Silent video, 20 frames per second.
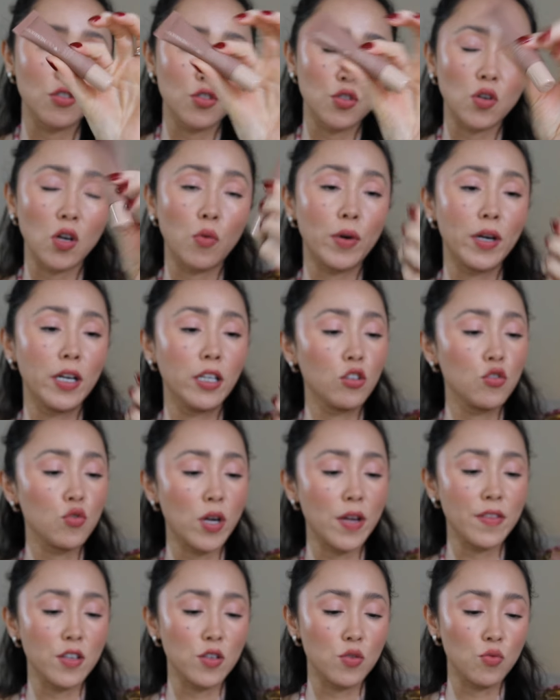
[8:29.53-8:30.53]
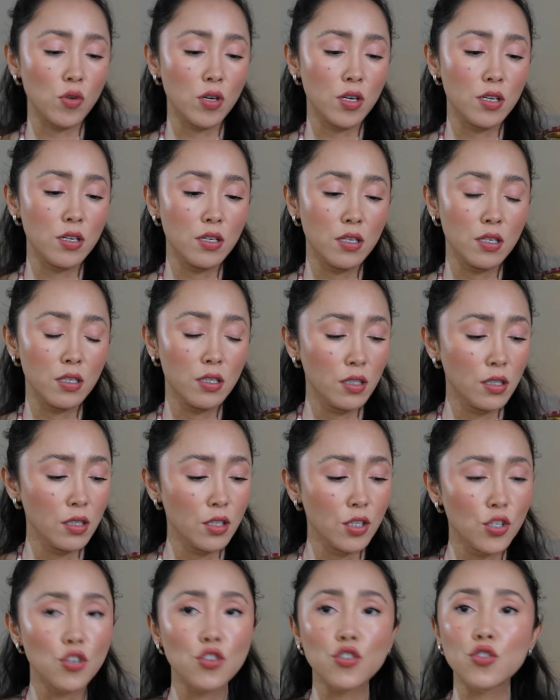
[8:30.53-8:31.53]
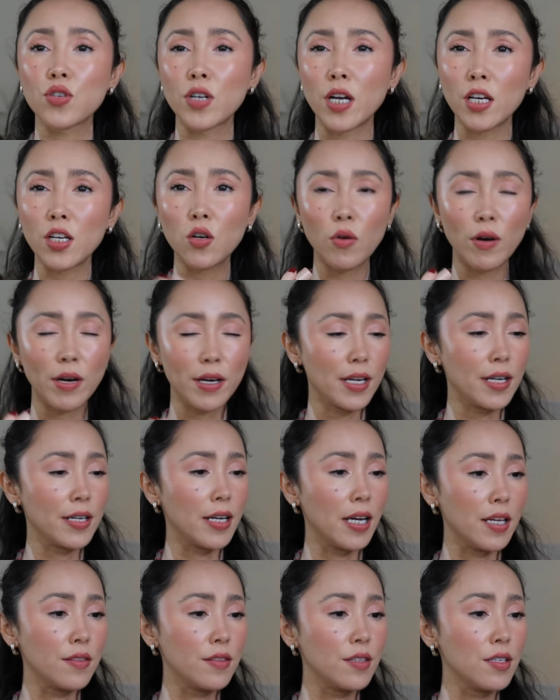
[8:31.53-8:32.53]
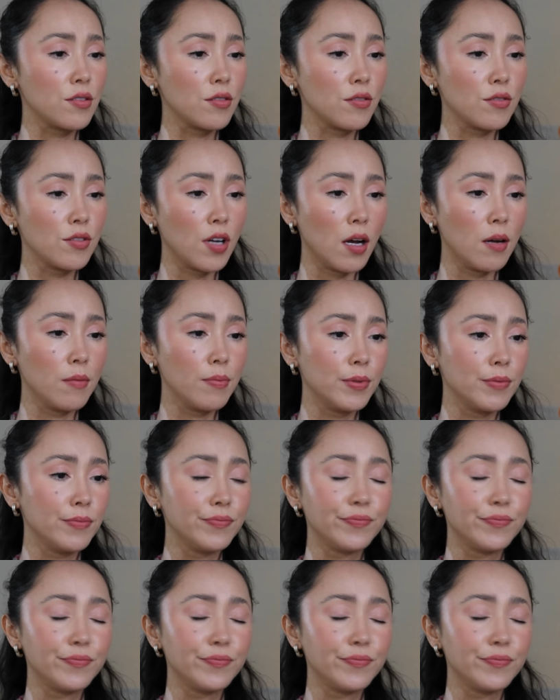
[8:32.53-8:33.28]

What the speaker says: So I wanted to try this one. Should I go ahead and add this on top?